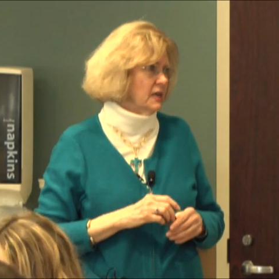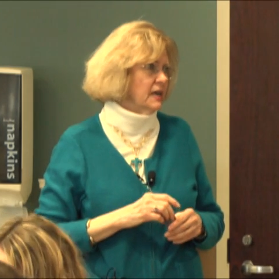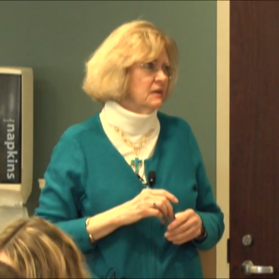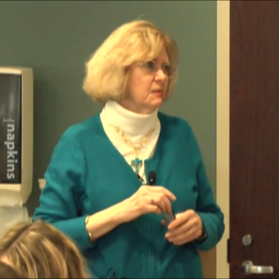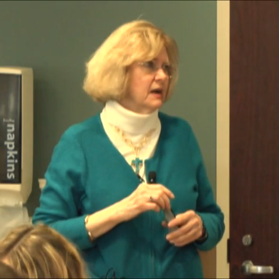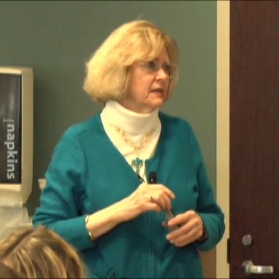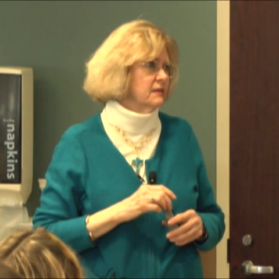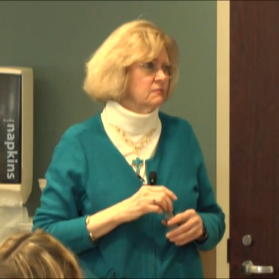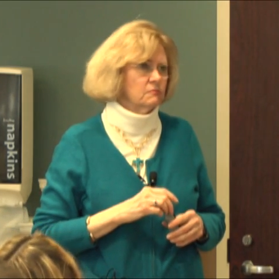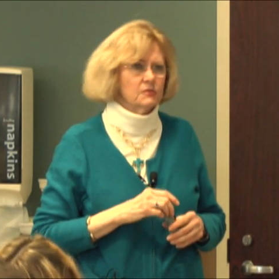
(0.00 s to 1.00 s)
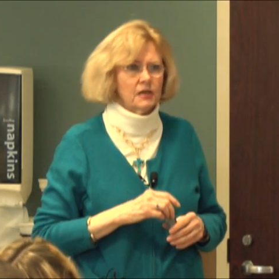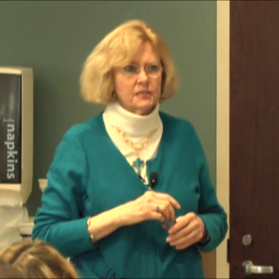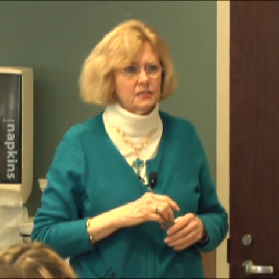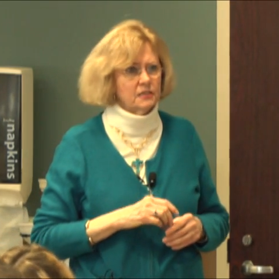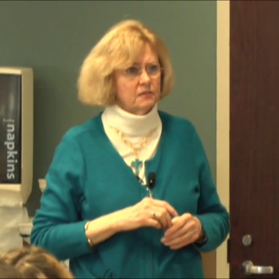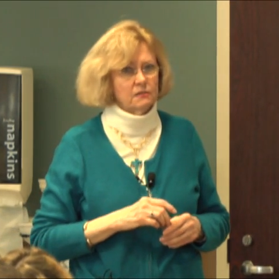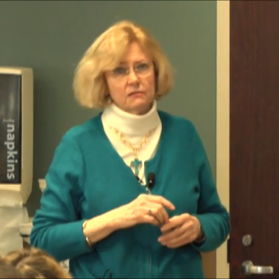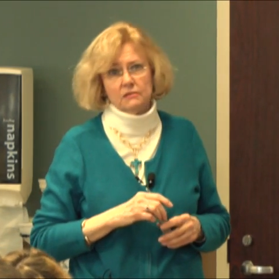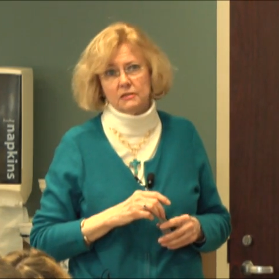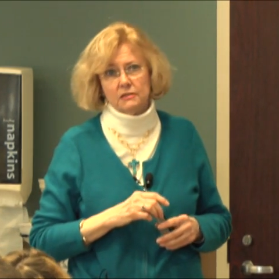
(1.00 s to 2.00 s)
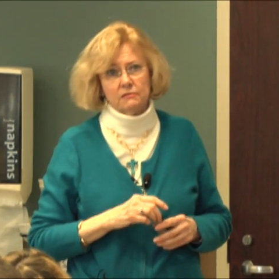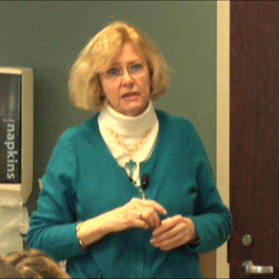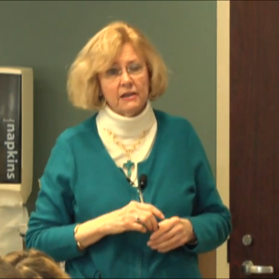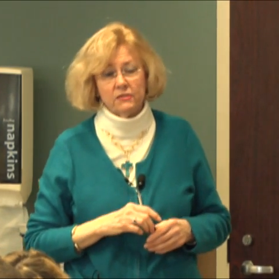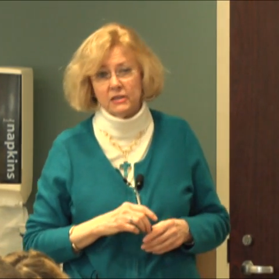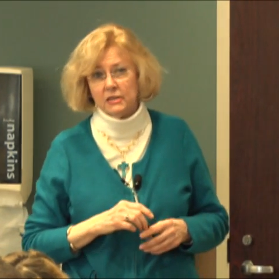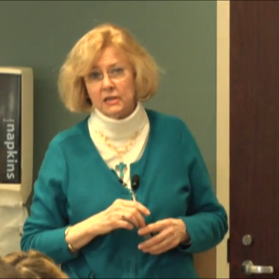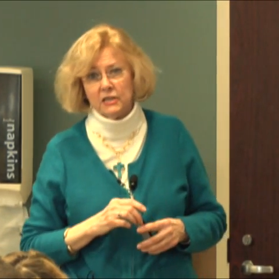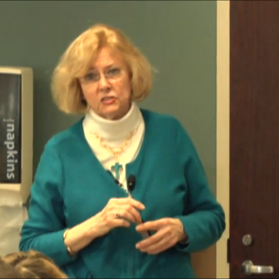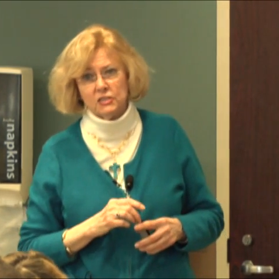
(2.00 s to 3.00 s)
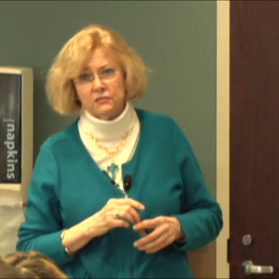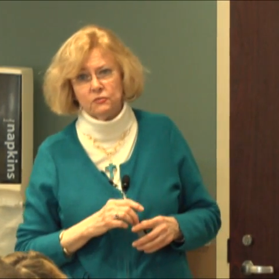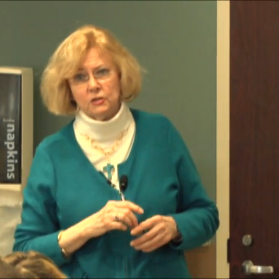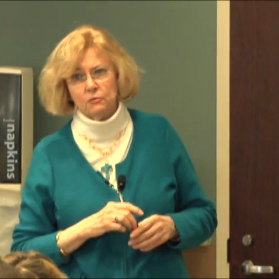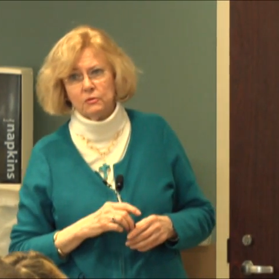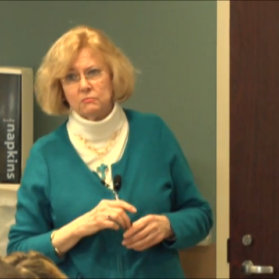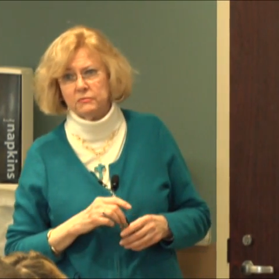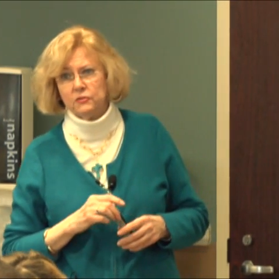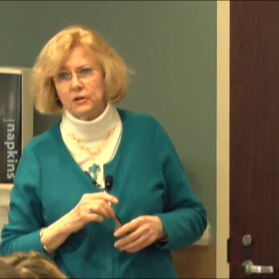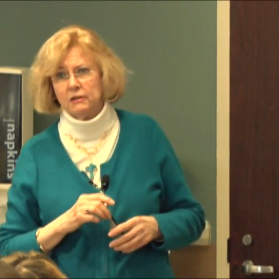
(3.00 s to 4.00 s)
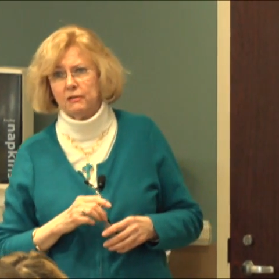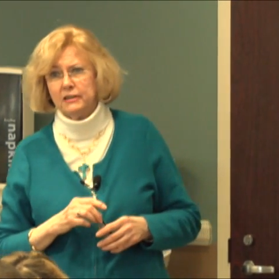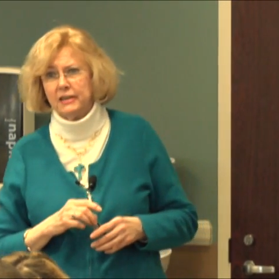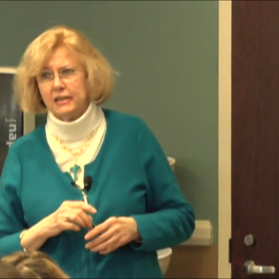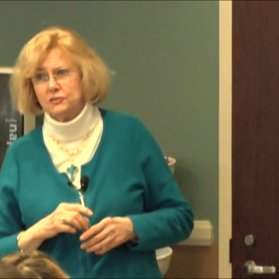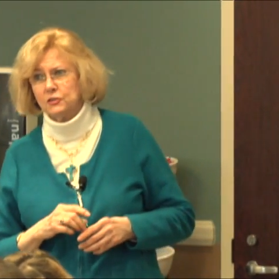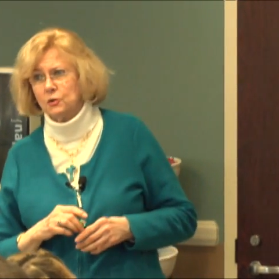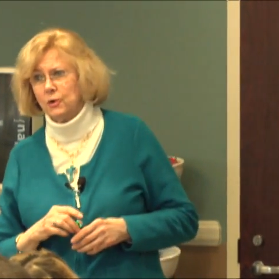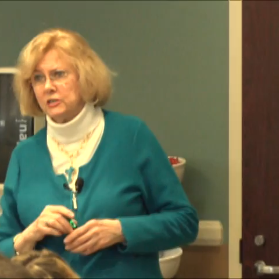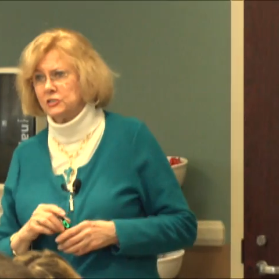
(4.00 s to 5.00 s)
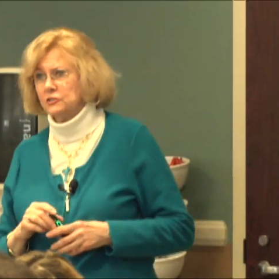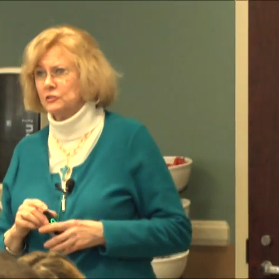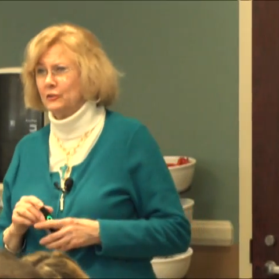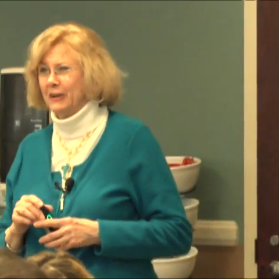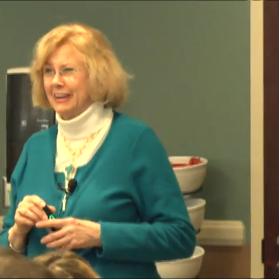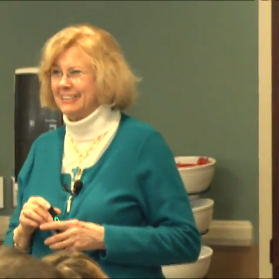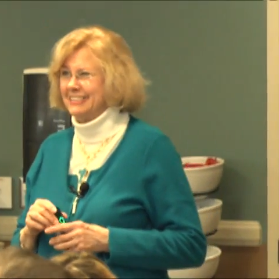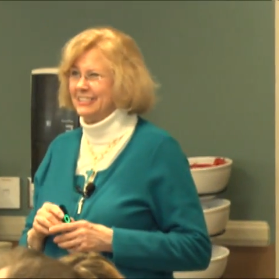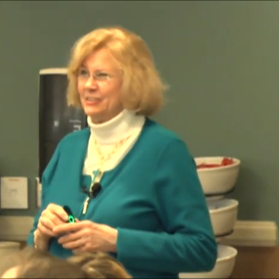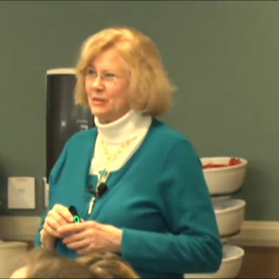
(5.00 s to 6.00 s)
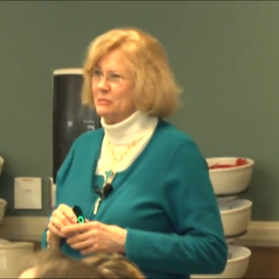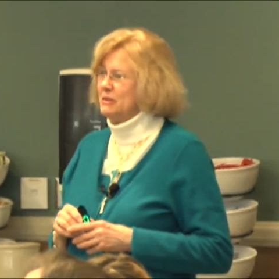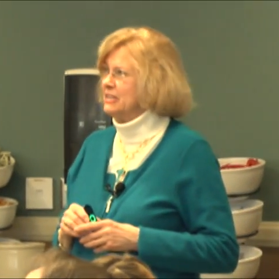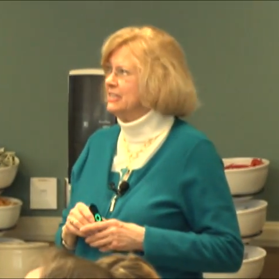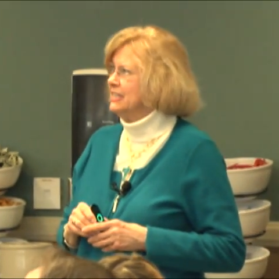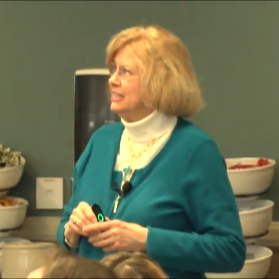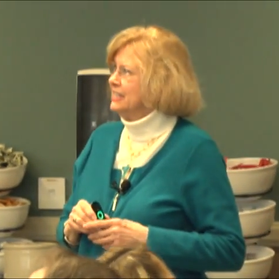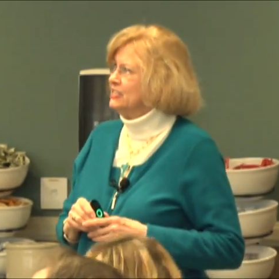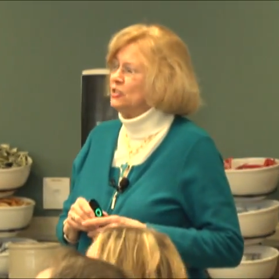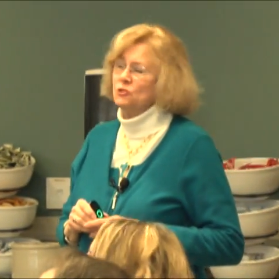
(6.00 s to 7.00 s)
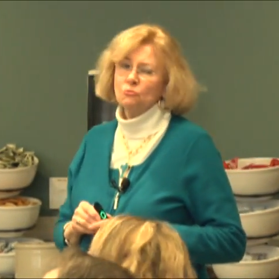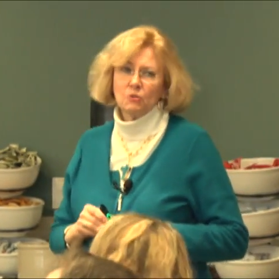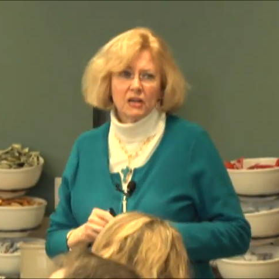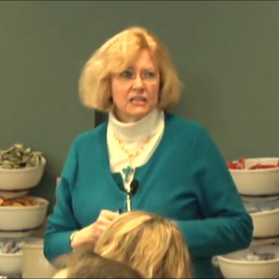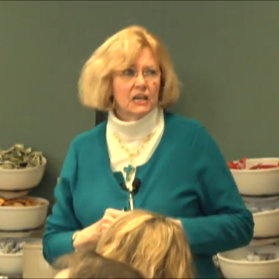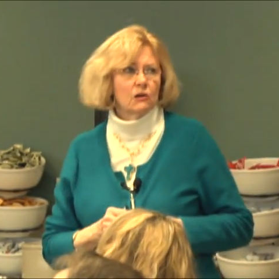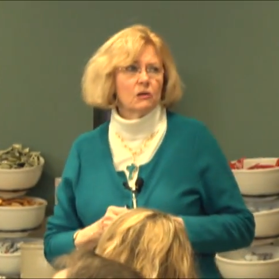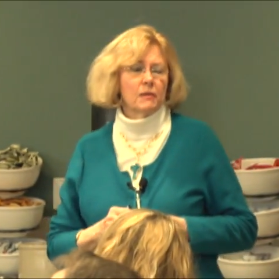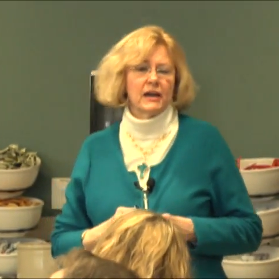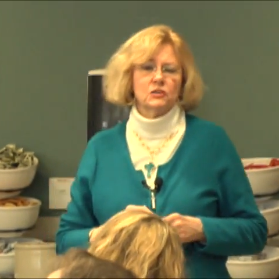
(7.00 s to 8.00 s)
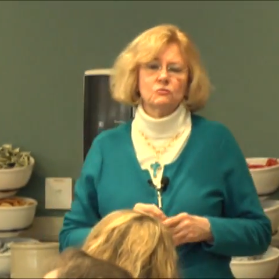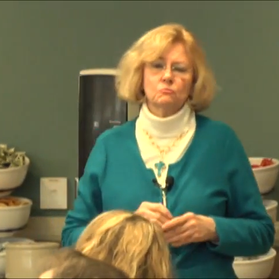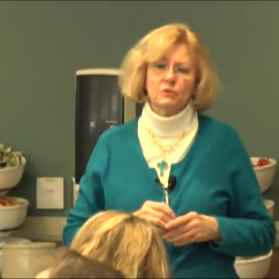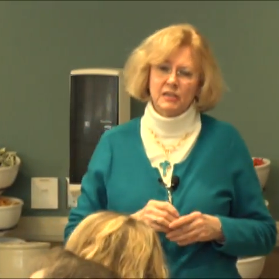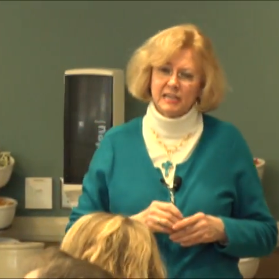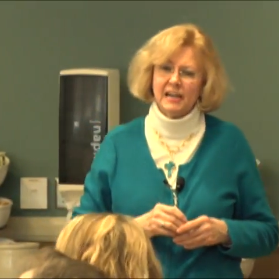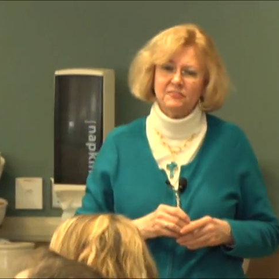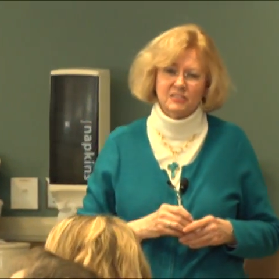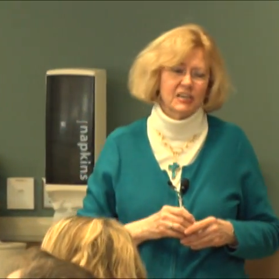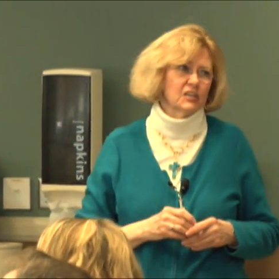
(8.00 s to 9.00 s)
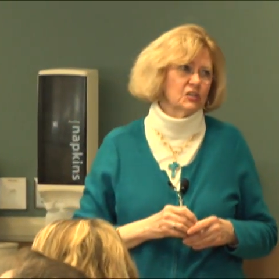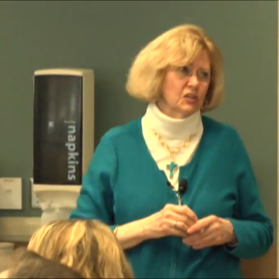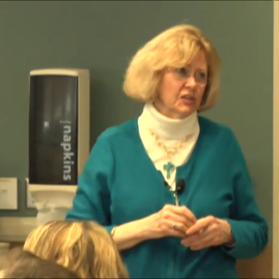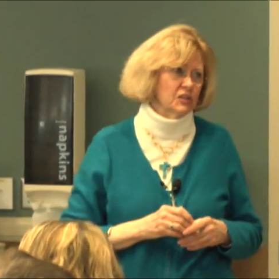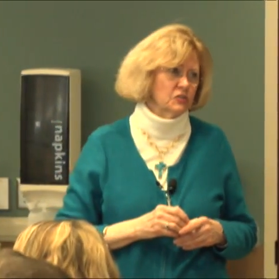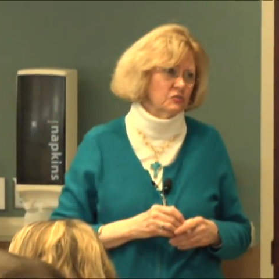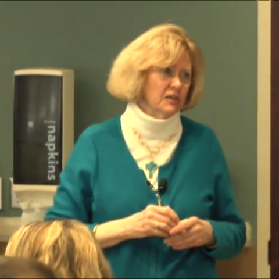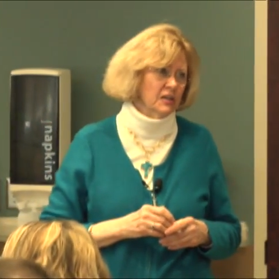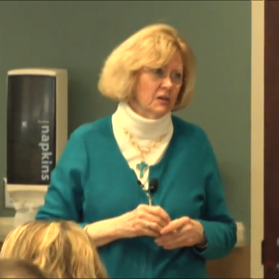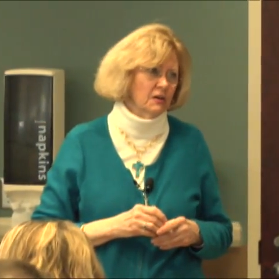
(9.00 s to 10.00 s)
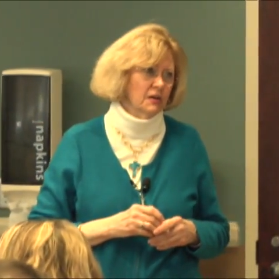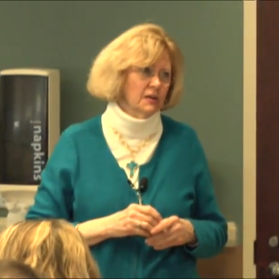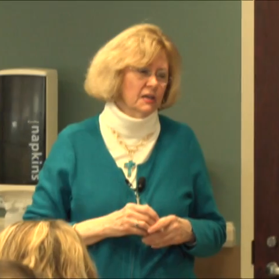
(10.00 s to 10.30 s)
Anybody that does it can have ADHD if you know what, if you know how to right answer the questions correctly. You know what I mean? So you're really going back. You really have to get a good history here